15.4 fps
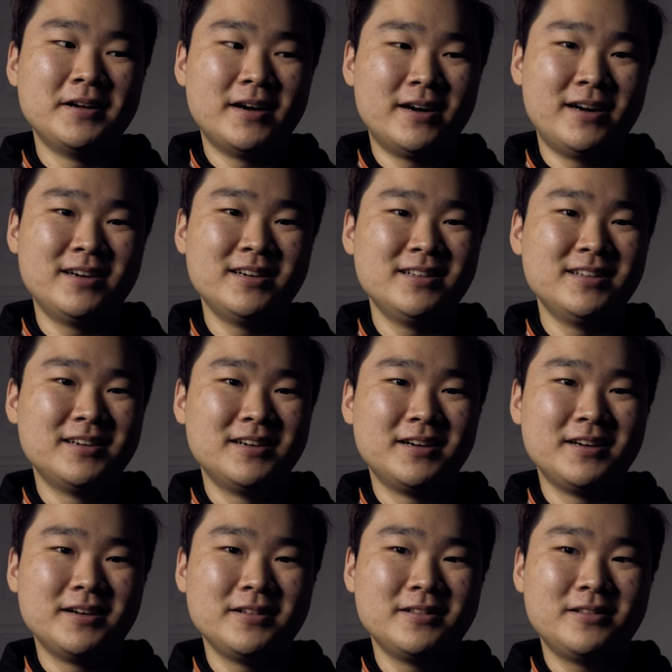hard,
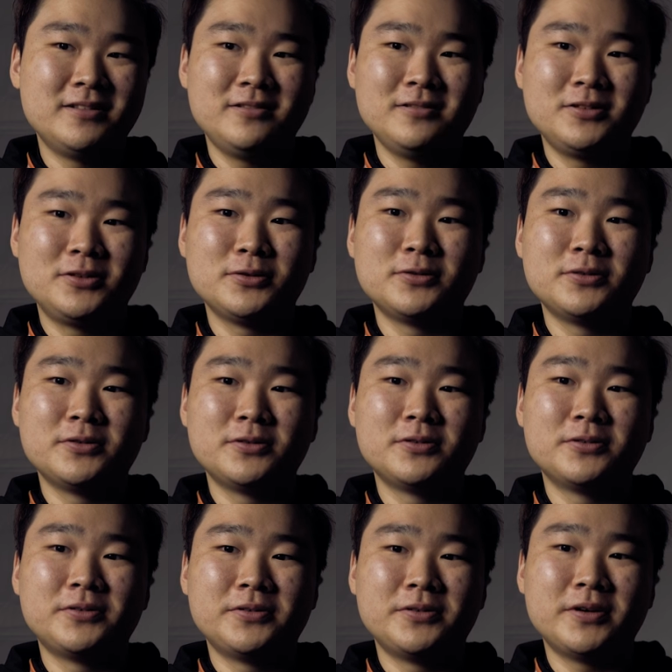
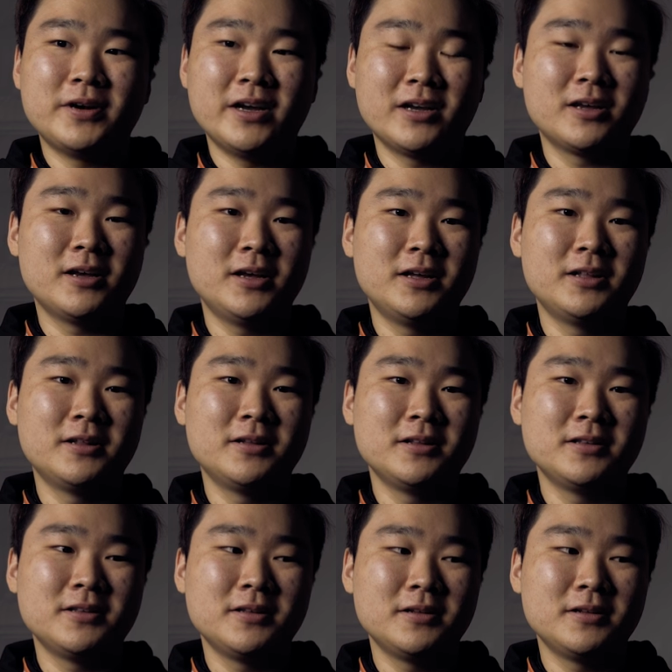so I can